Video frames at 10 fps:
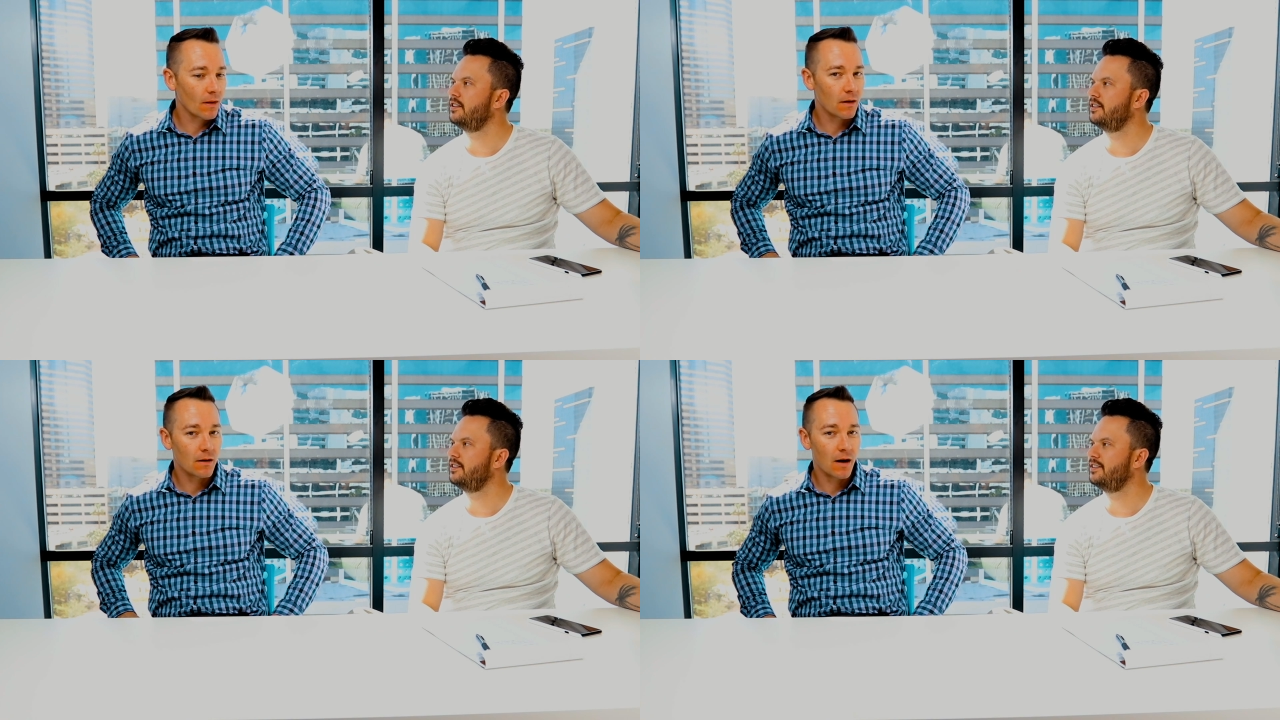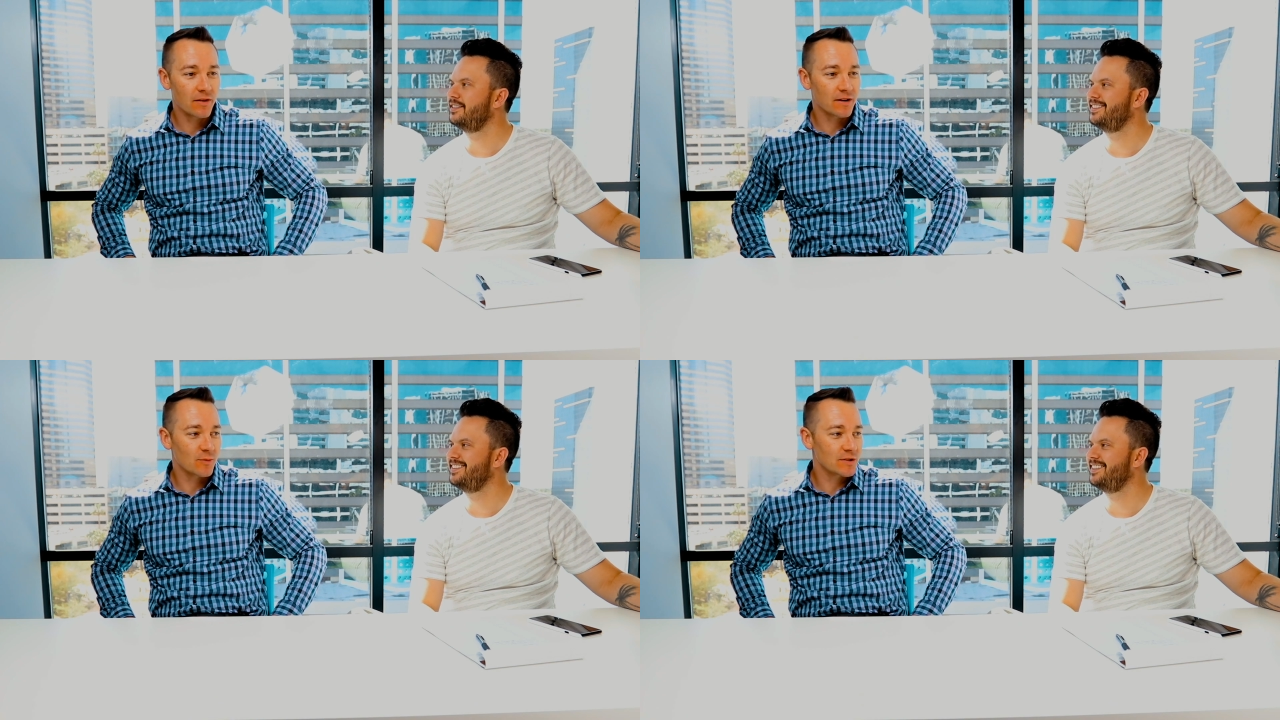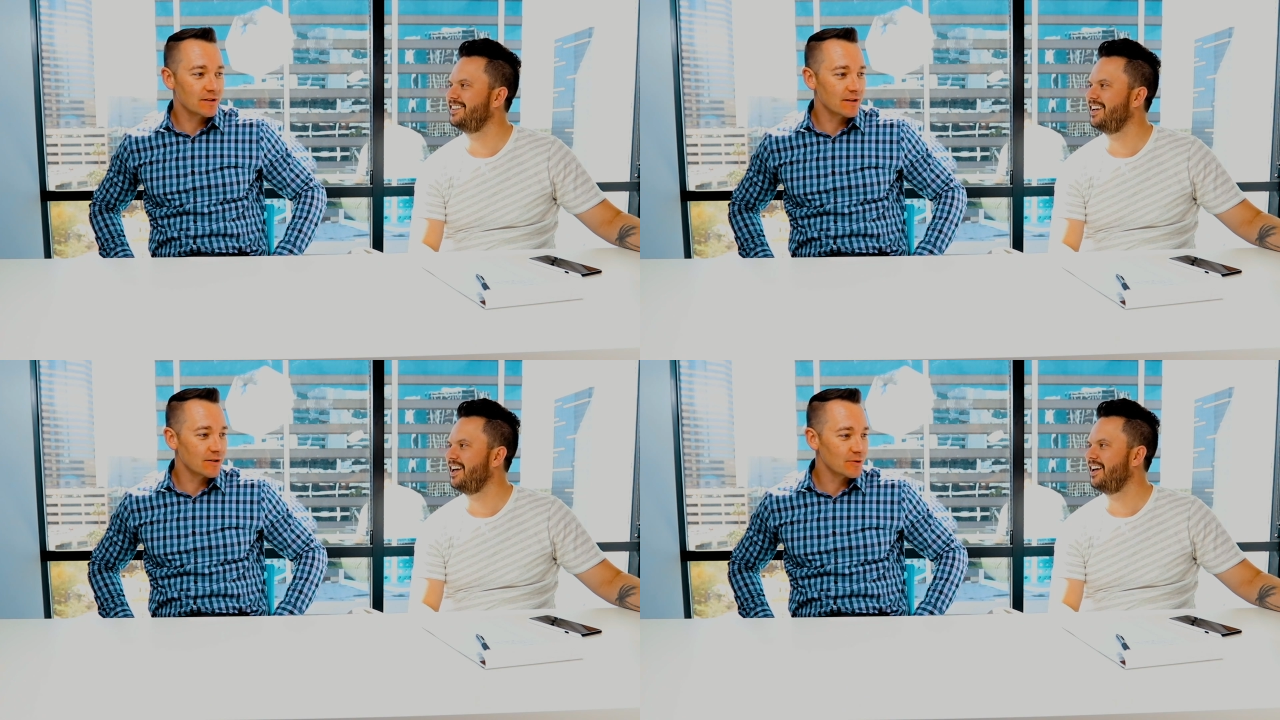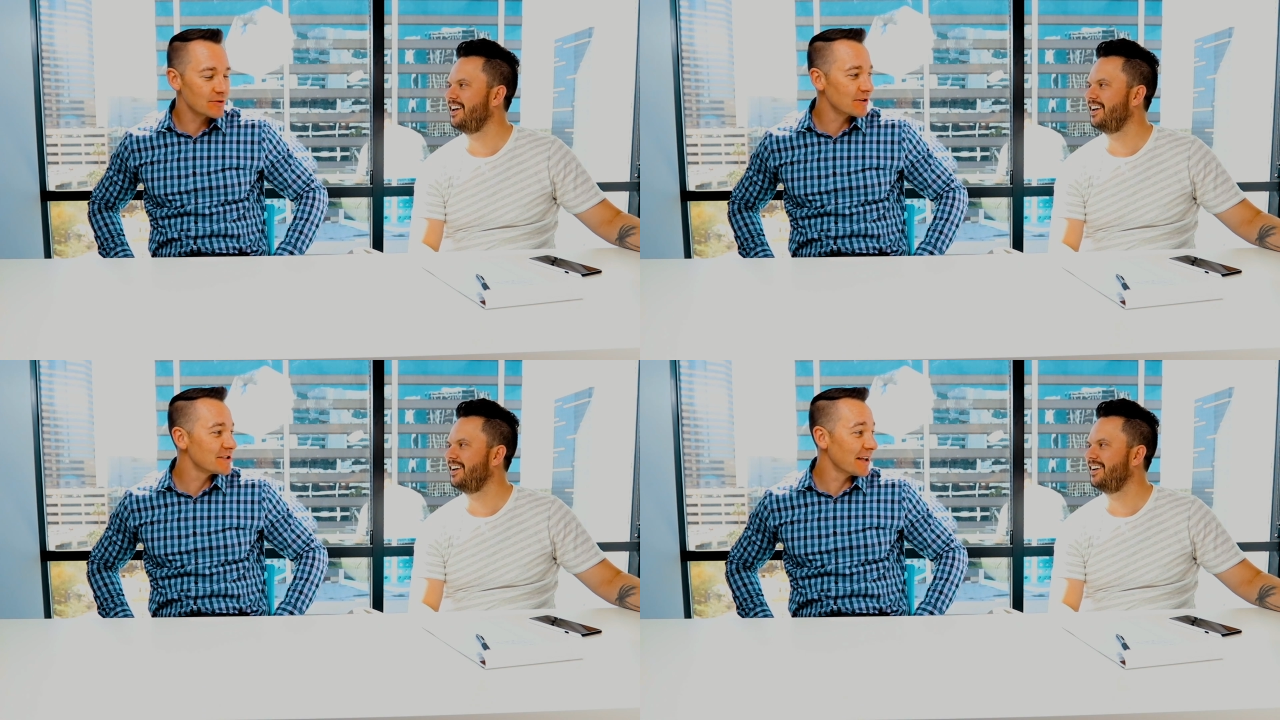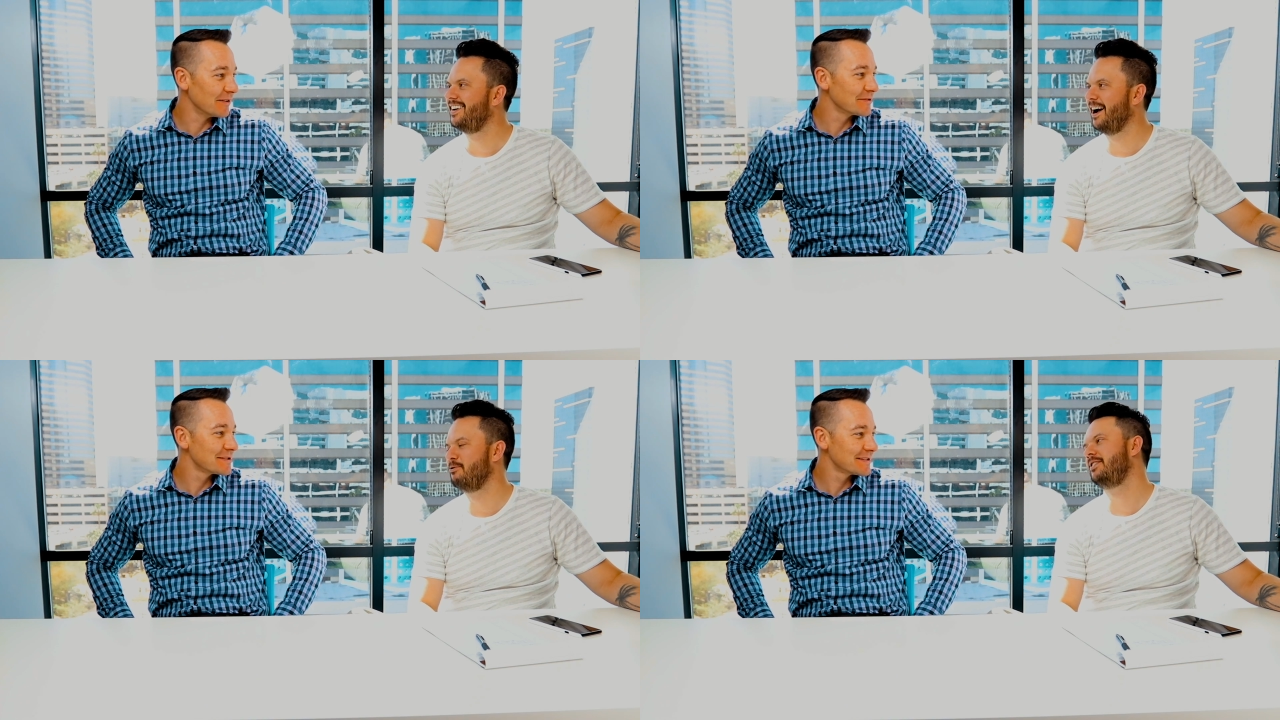Speaker 1: I think we should introduce ourselves.
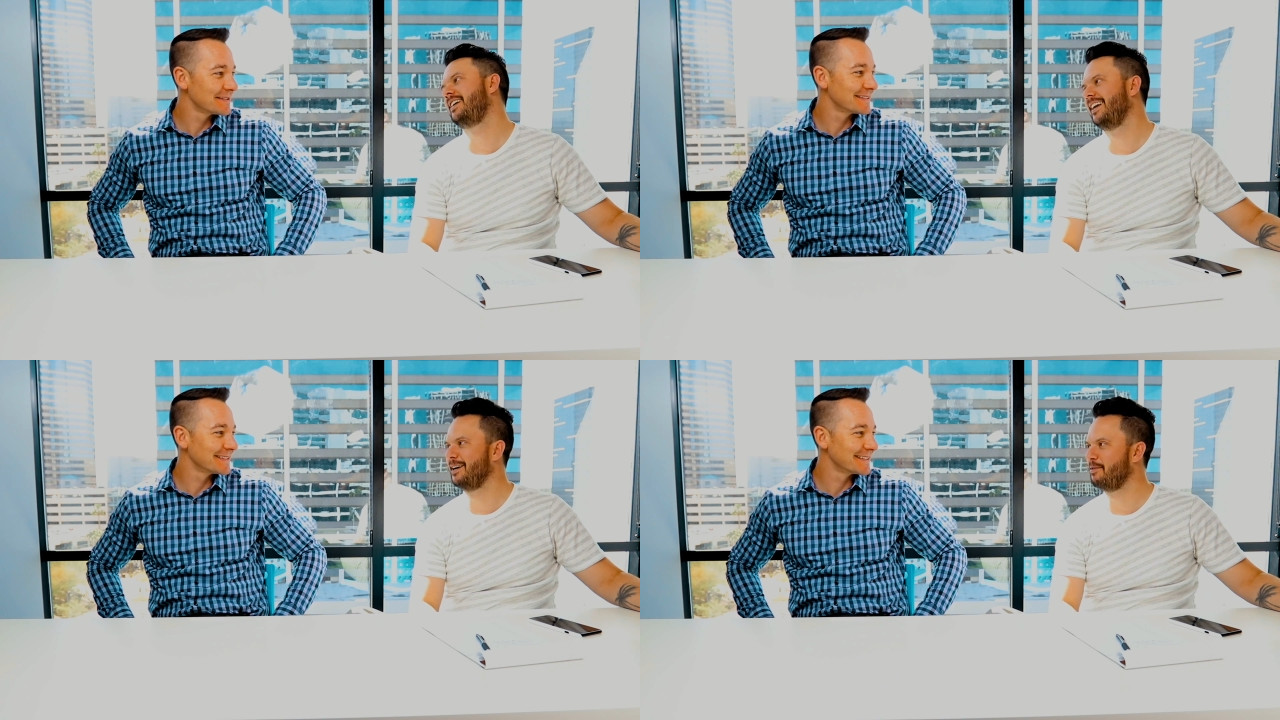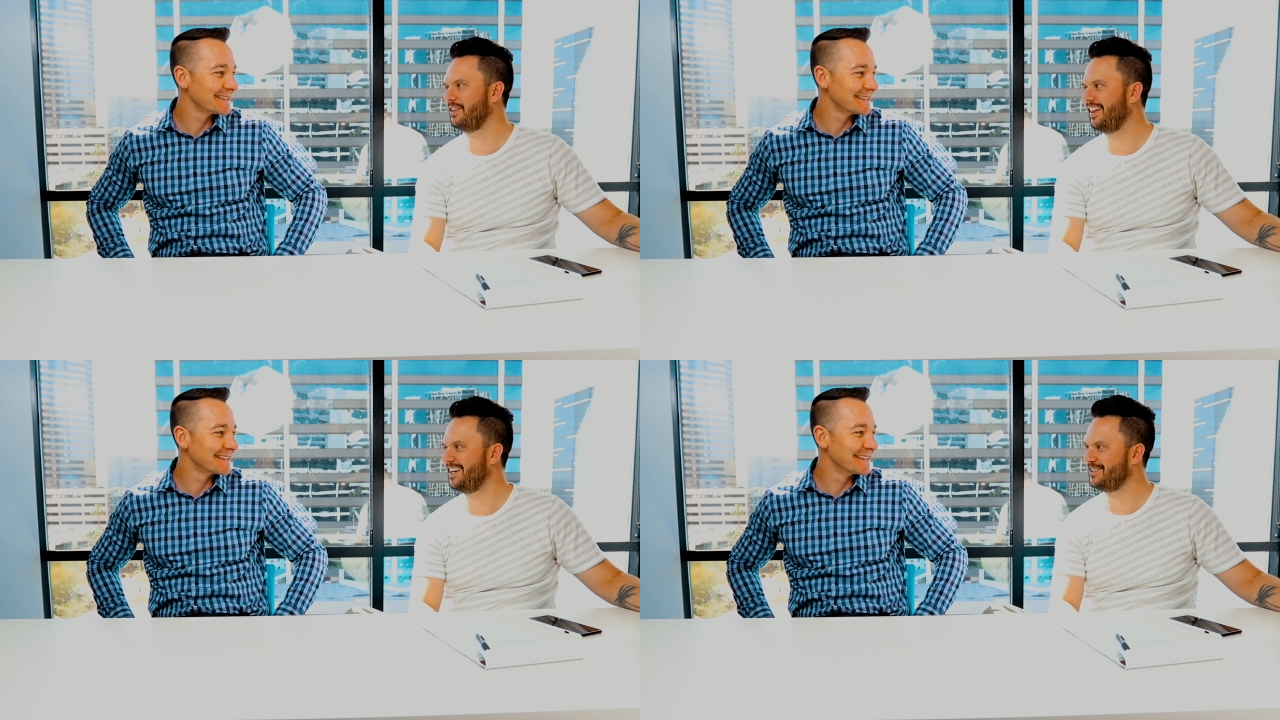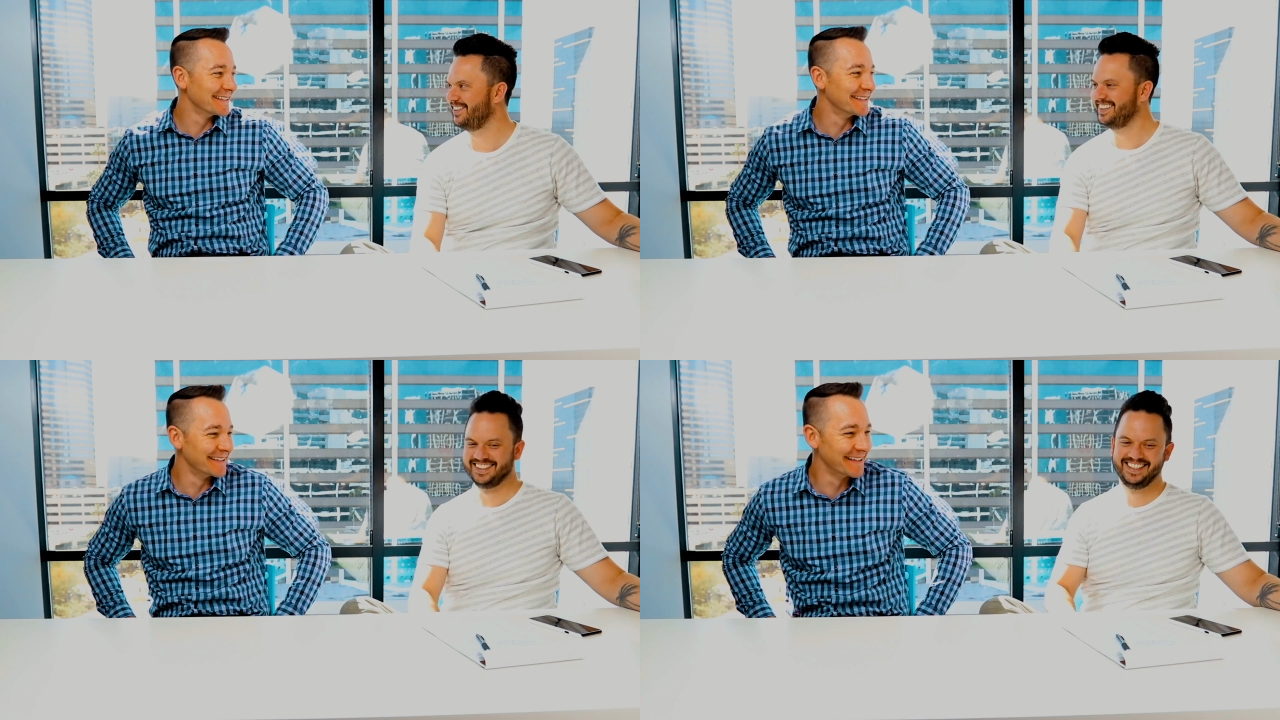I was kidding about the last one.